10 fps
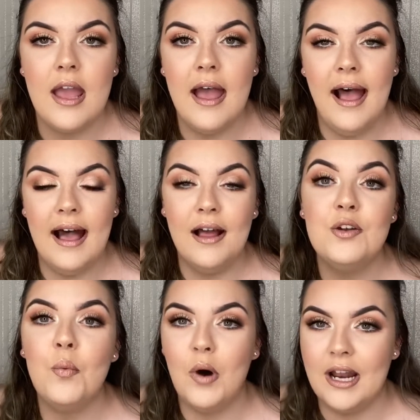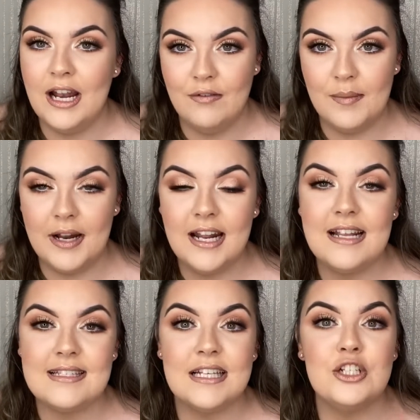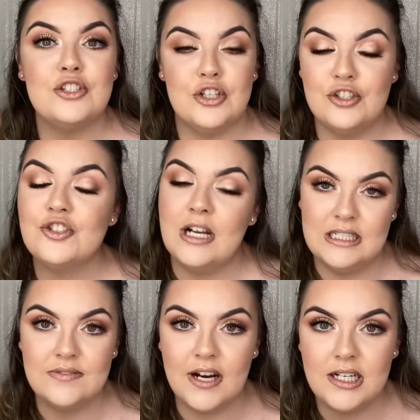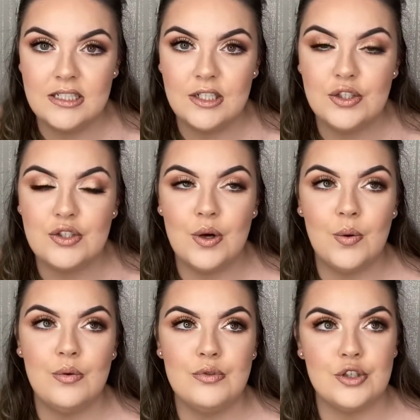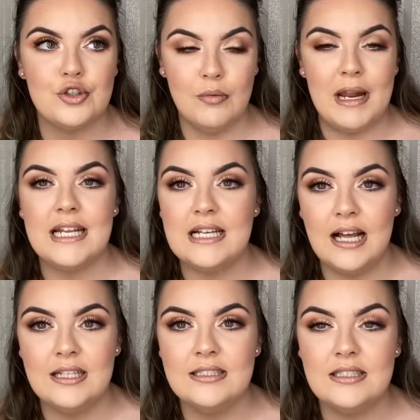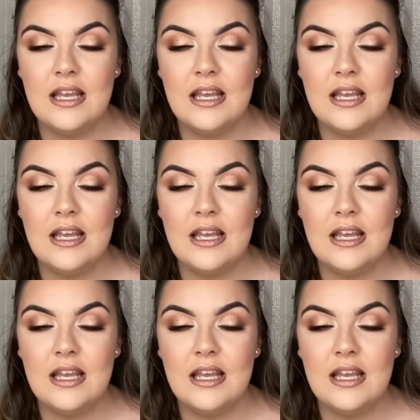And what I love about it is that it doesn't transfer. So there's so many tans